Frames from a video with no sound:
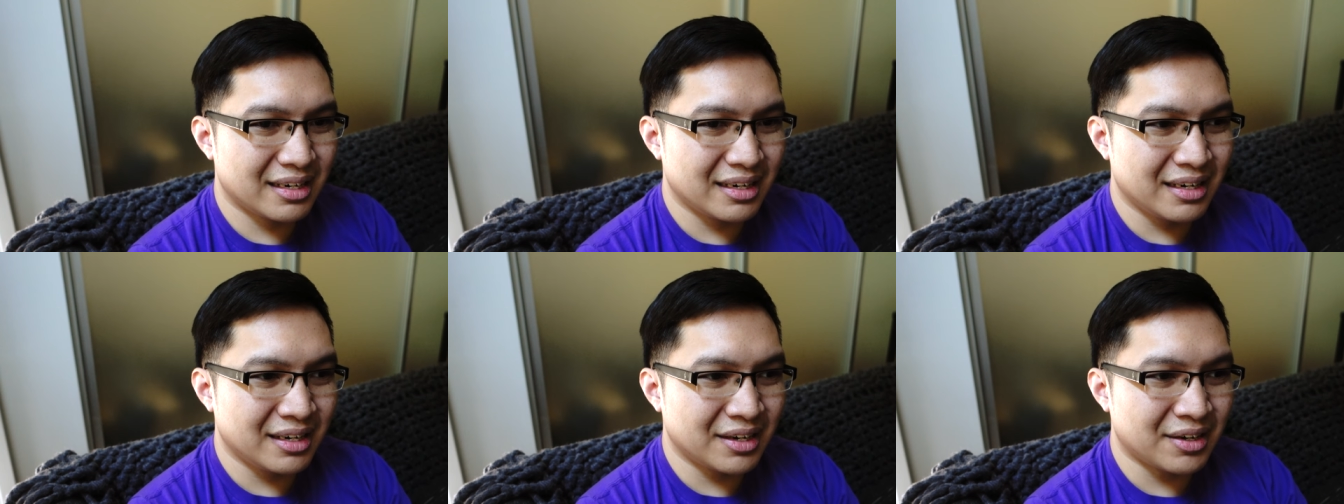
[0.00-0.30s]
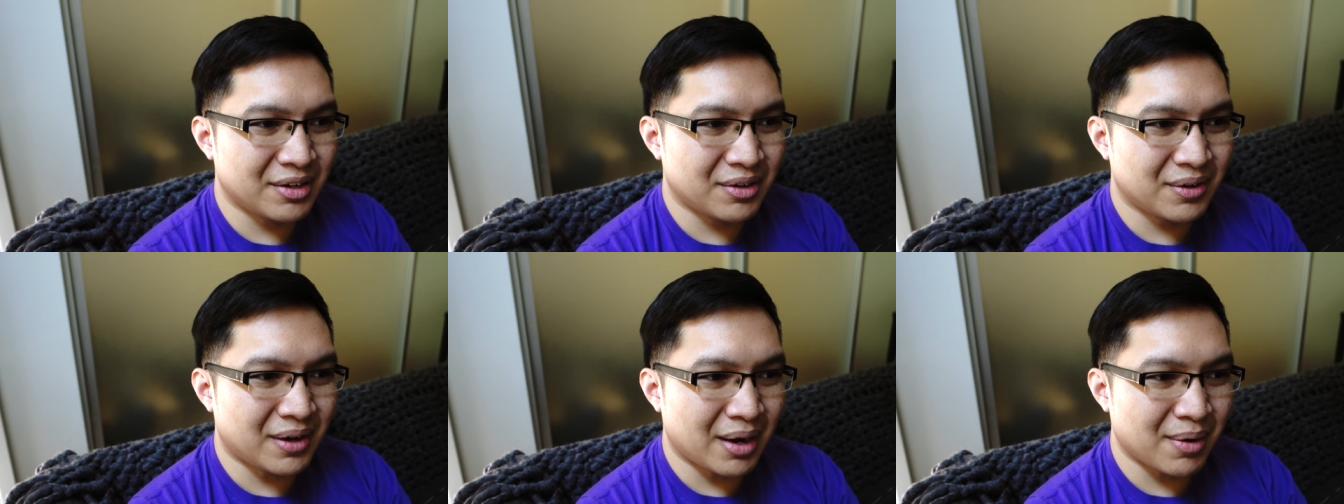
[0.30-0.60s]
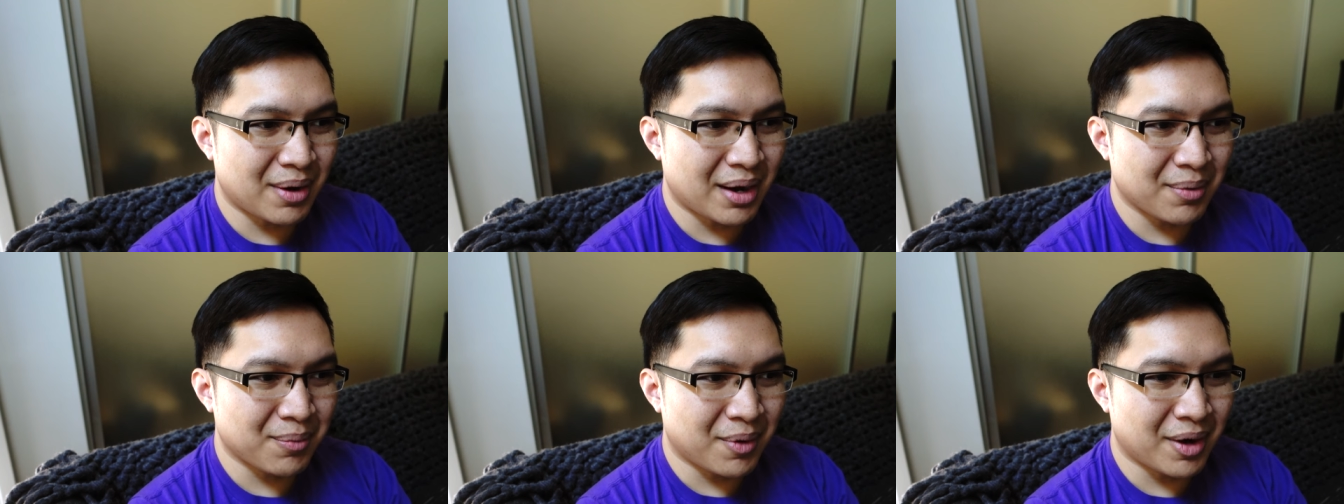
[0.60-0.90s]
you know, I,
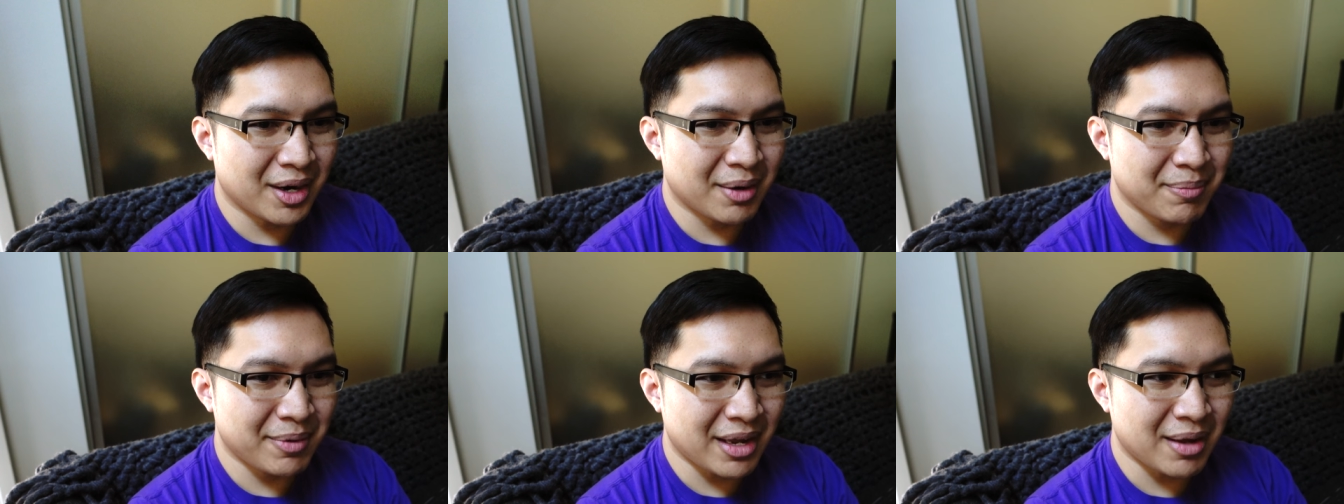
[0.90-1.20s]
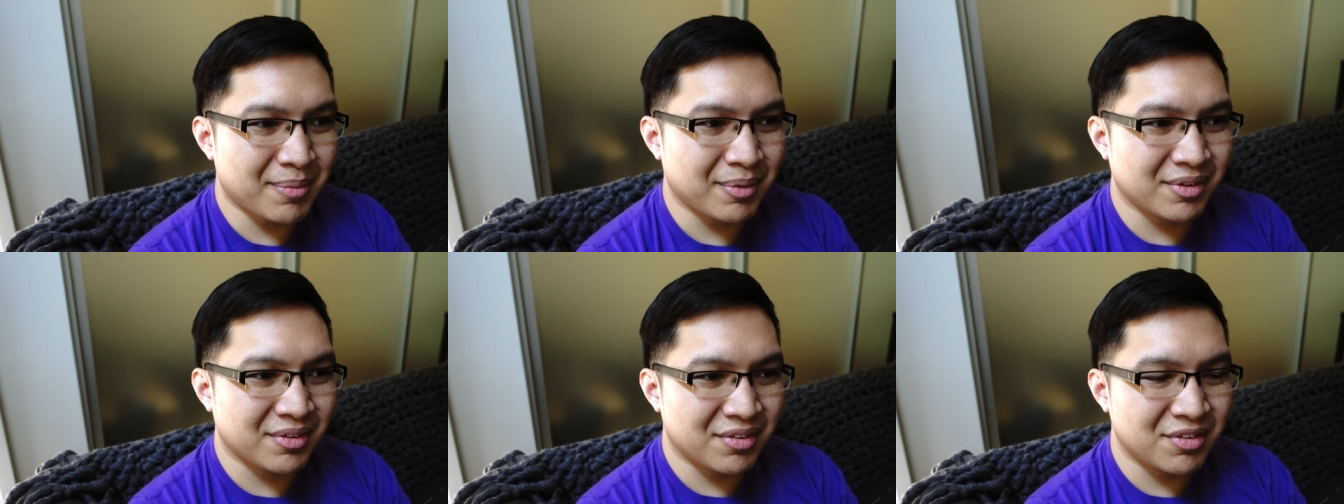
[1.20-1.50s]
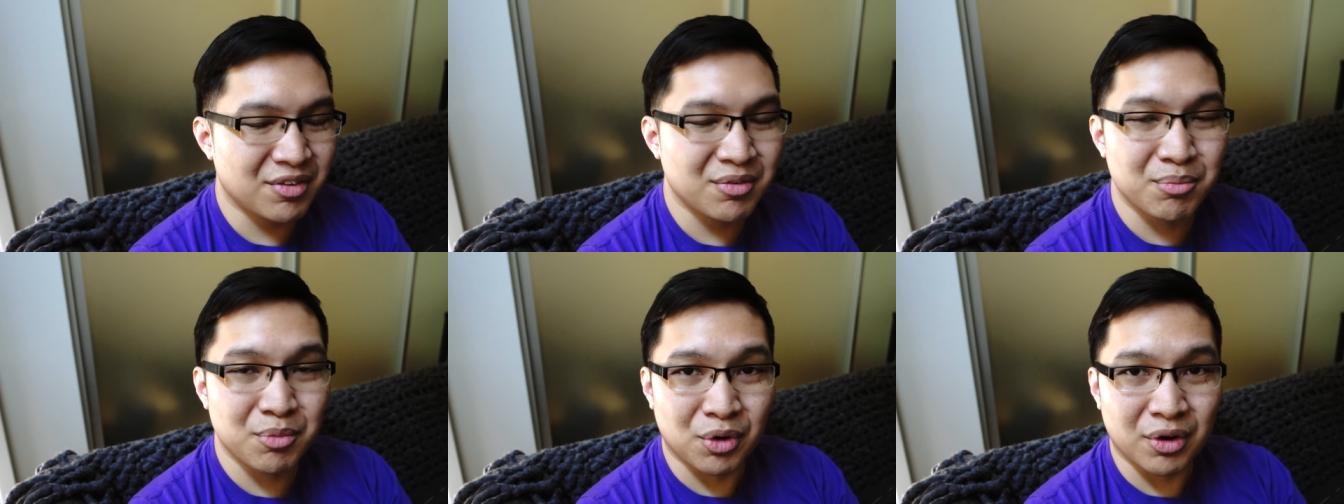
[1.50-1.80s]
I want to be able
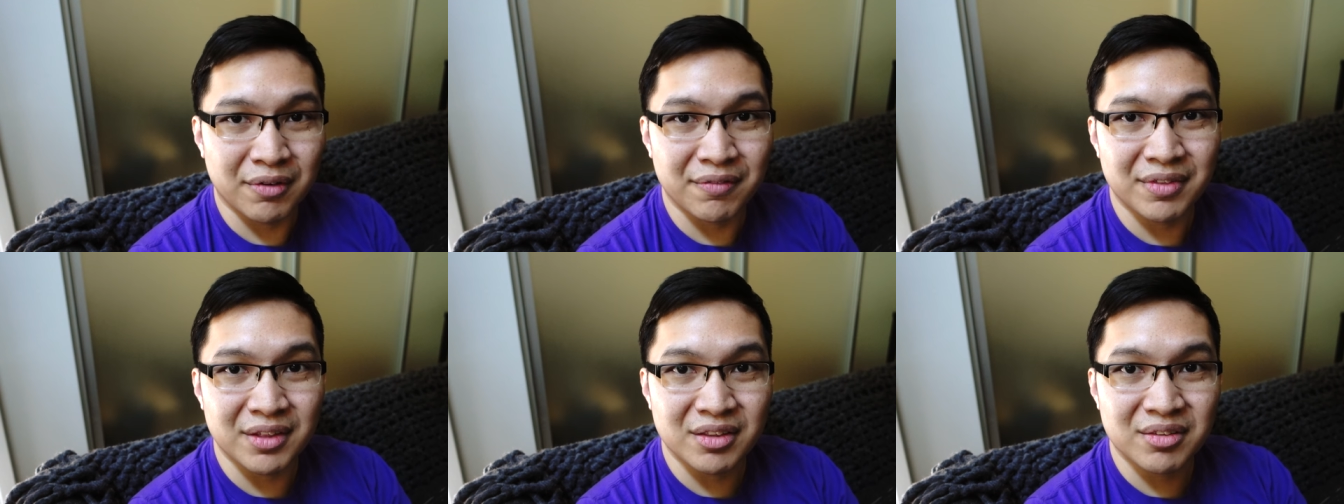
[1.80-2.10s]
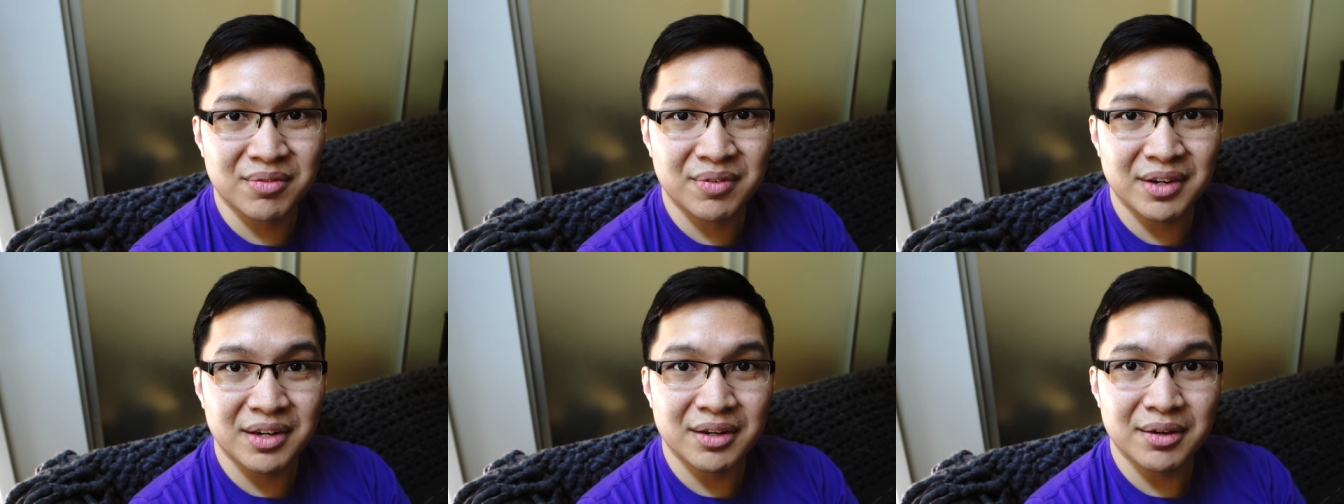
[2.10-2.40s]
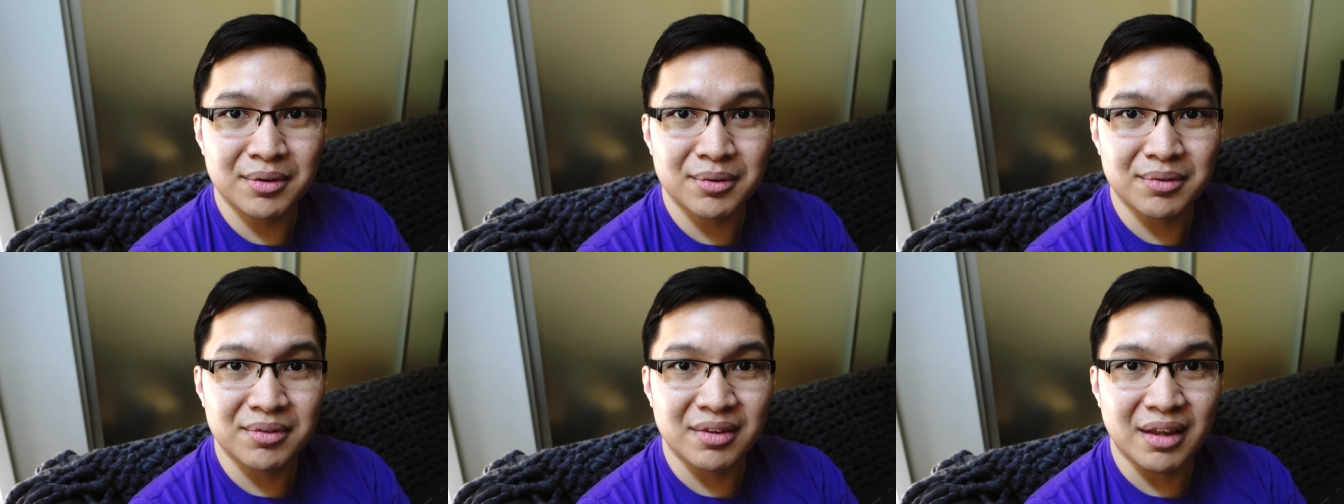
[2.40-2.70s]
to do more of these
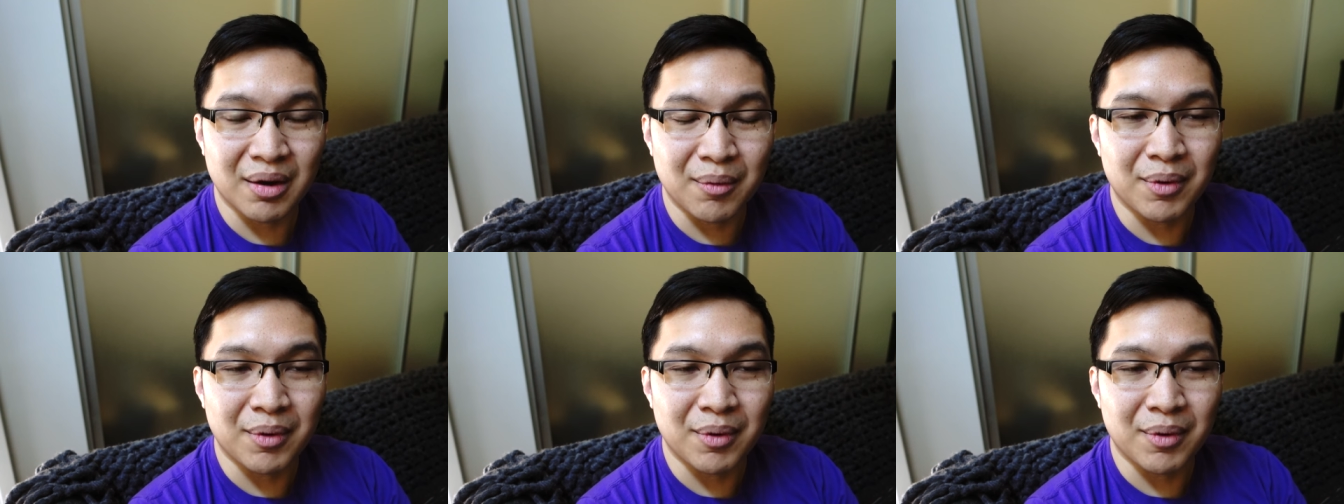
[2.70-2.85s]
videos.